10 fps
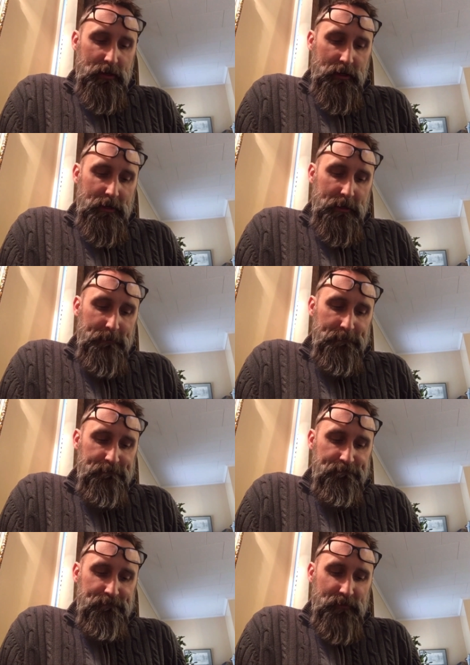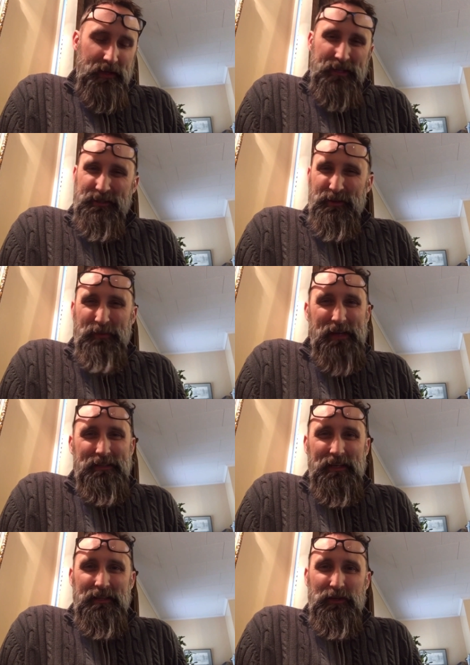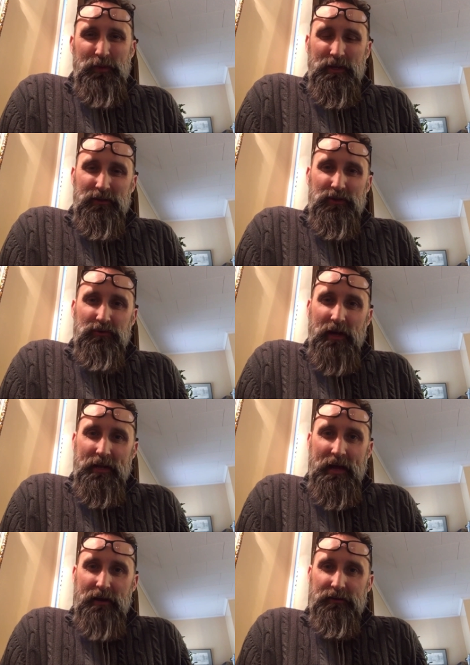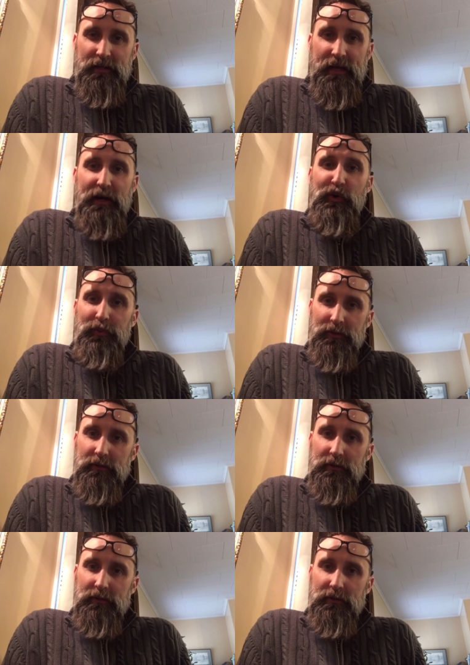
Um, it's the best I think we can do right now to help